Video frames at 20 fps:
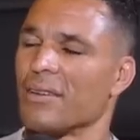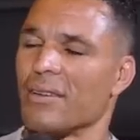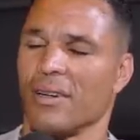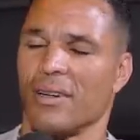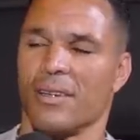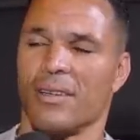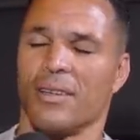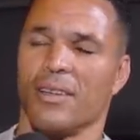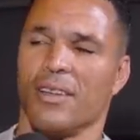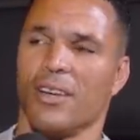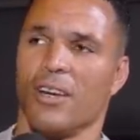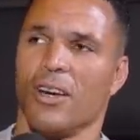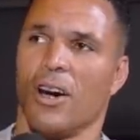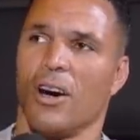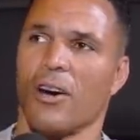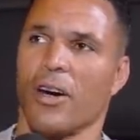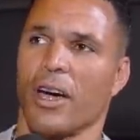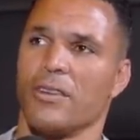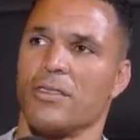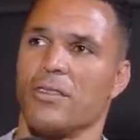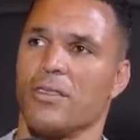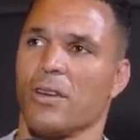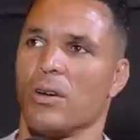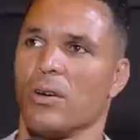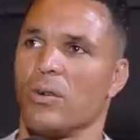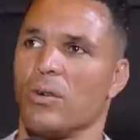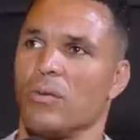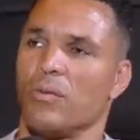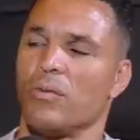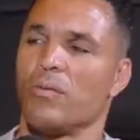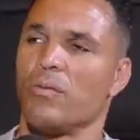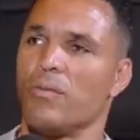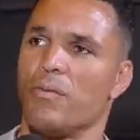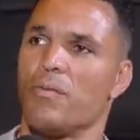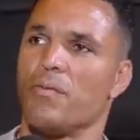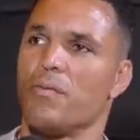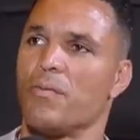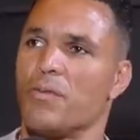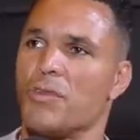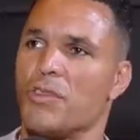All right. Okay. So
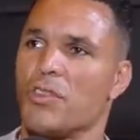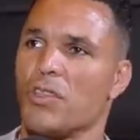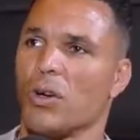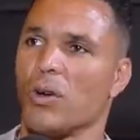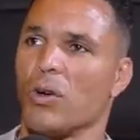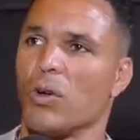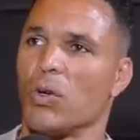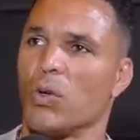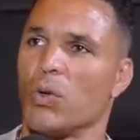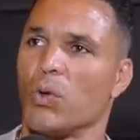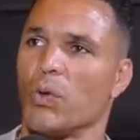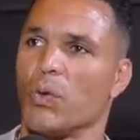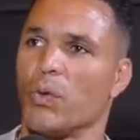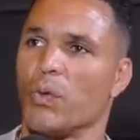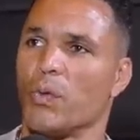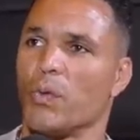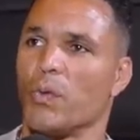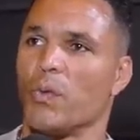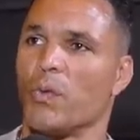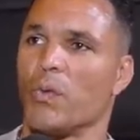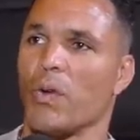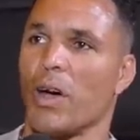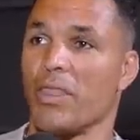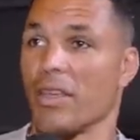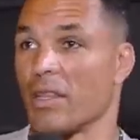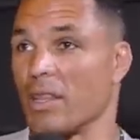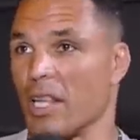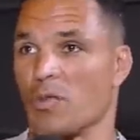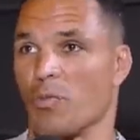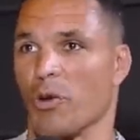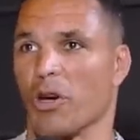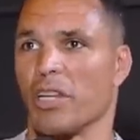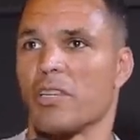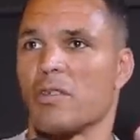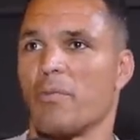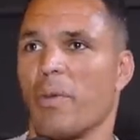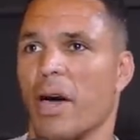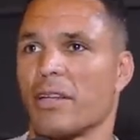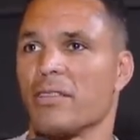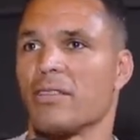So I think that's bringing
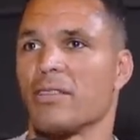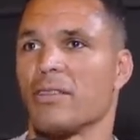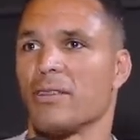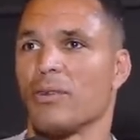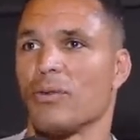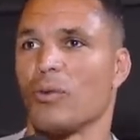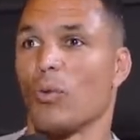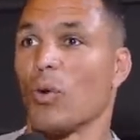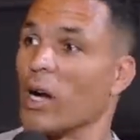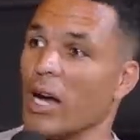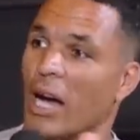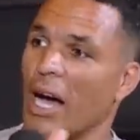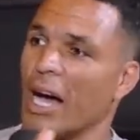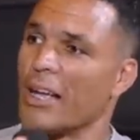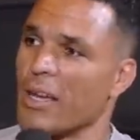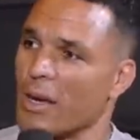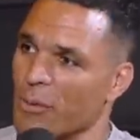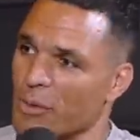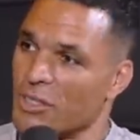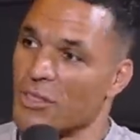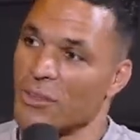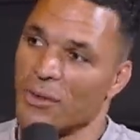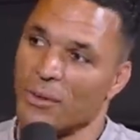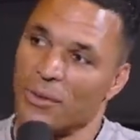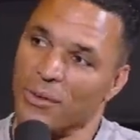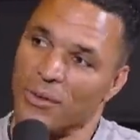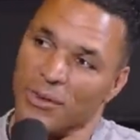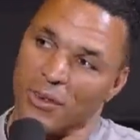us back to where I come into